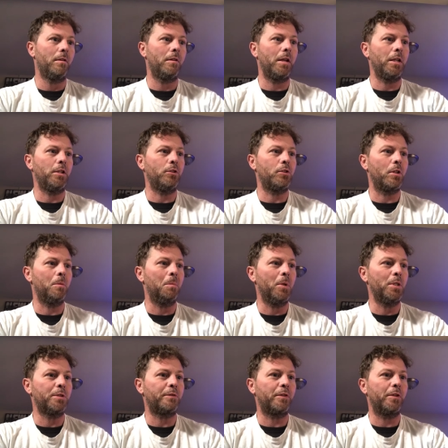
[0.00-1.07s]
Thank you so
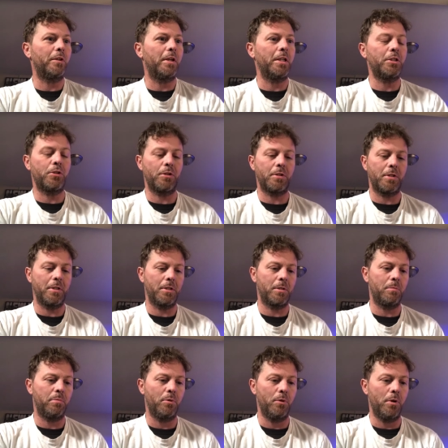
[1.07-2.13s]
much for your interest and
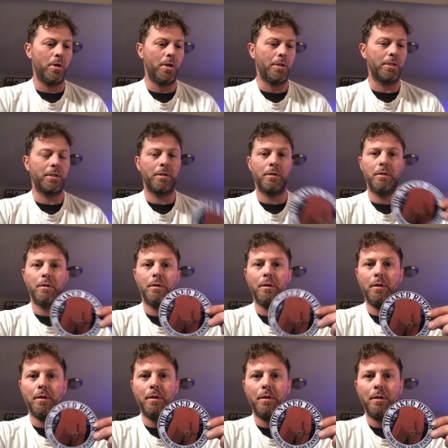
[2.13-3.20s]
support.
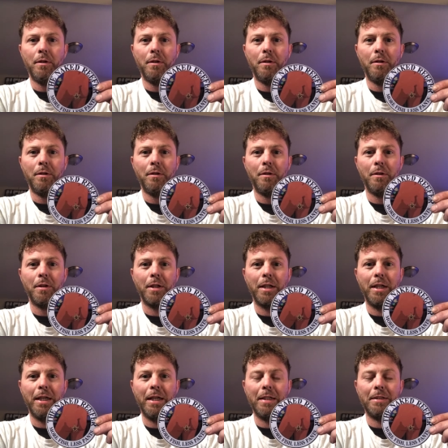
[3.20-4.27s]
Look at
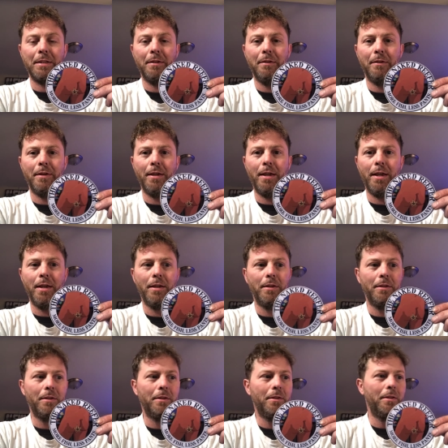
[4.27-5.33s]
that, huh?
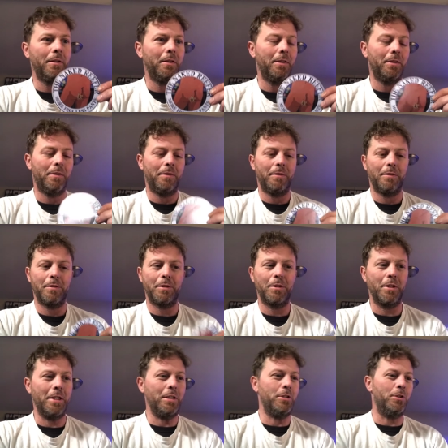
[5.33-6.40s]

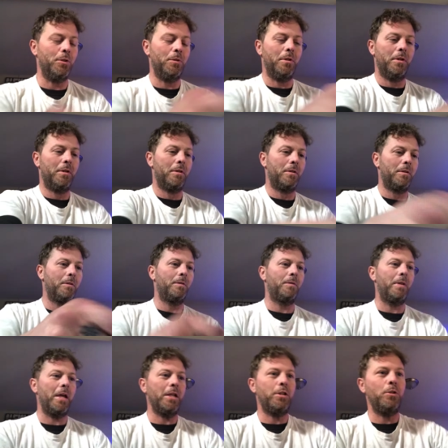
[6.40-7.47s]
Great dude.
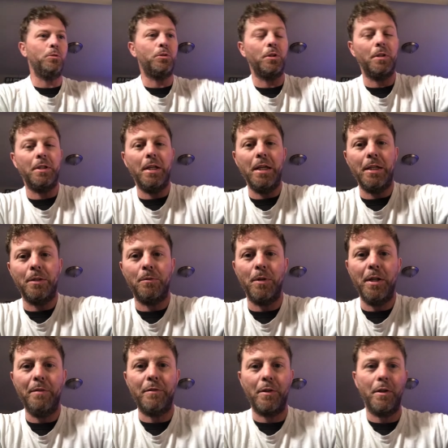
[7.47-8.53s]
Thank you to the Naked
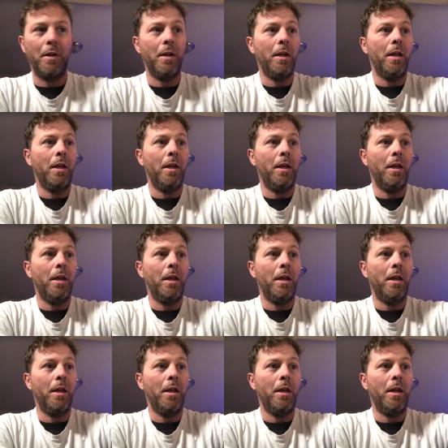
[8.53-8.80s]
Reefer.